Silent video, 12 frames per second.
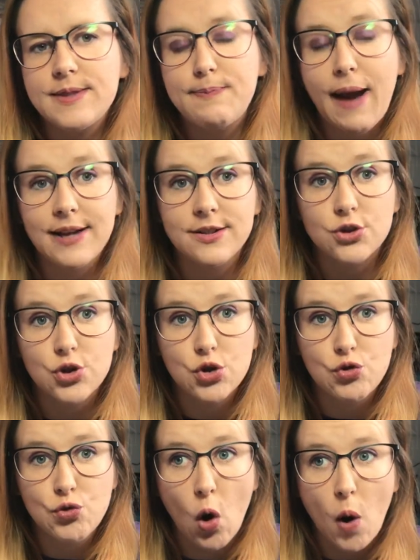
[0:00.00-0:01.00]
patterns
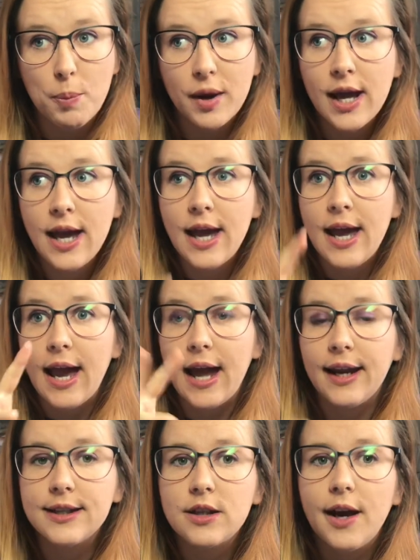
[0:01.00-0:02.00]
drop, and
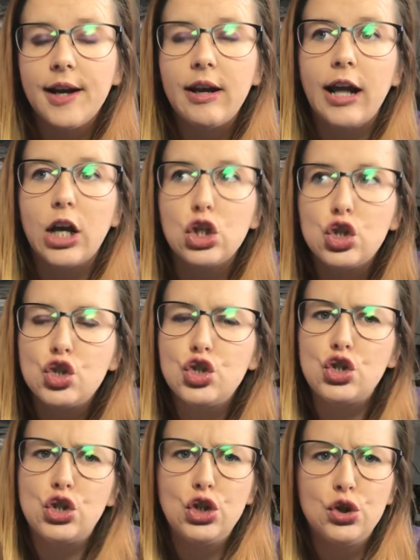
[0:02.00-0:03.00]
it's kind of like a
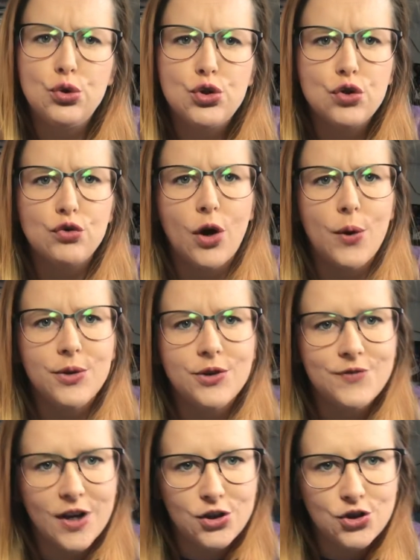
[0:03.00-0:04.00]
choose your own
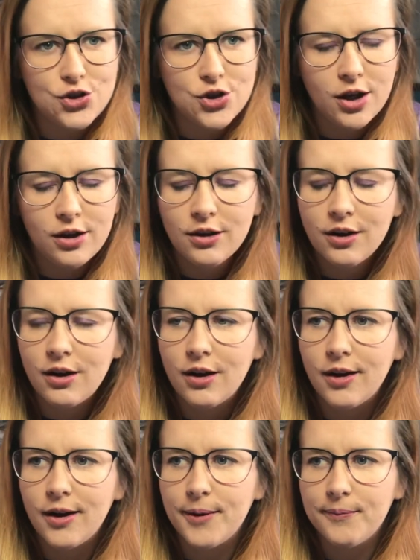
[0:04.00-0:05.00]
adventure
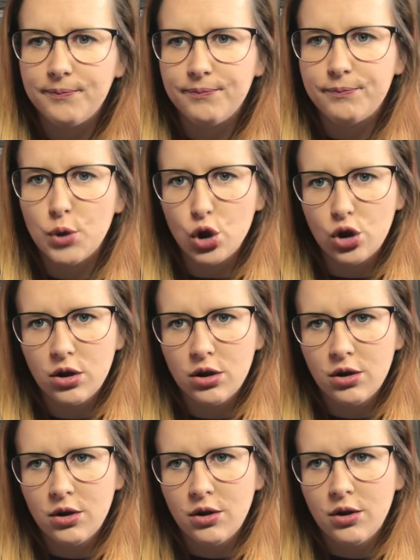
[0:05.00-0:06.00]
book.
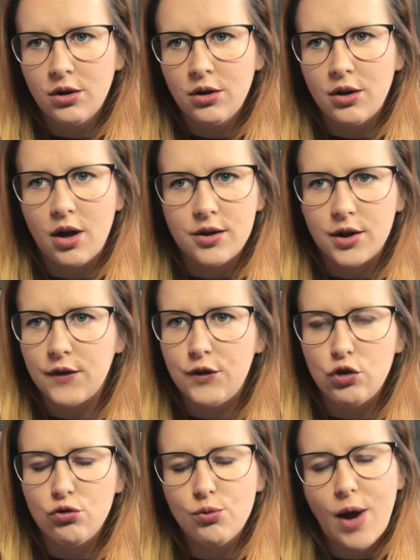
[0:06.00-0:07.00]
I don't know if
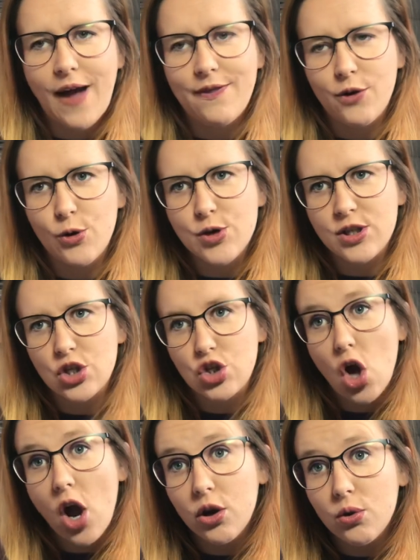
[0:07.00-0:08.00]
you had those as a
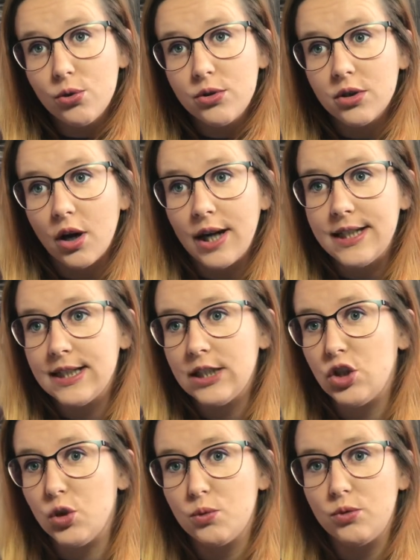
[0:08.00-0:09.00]
child. I did.
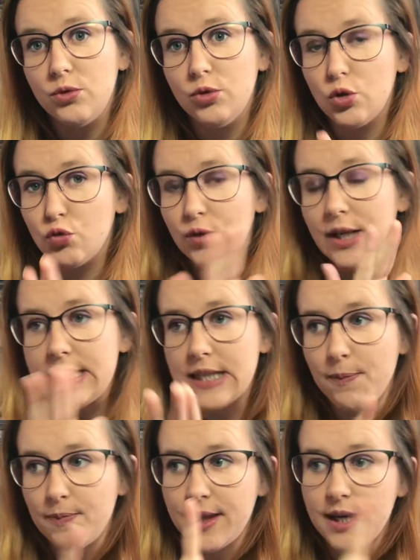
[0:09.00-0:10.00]
You'd read
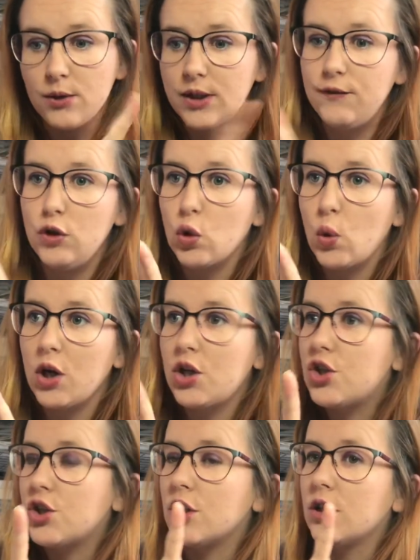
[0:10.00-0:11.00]
something, it would give you a
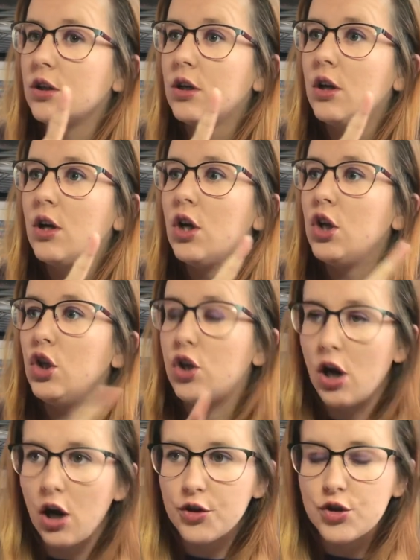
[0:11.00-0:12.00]
question, you'd
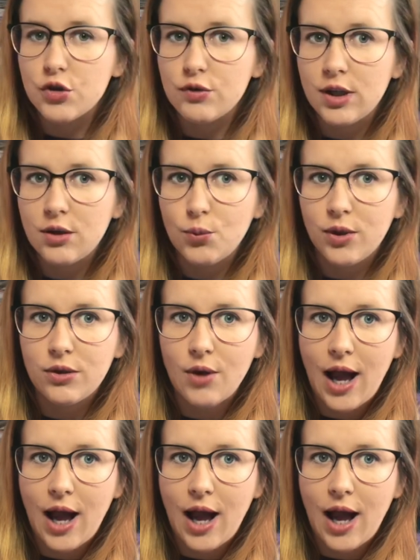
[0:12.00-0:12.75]
answer it with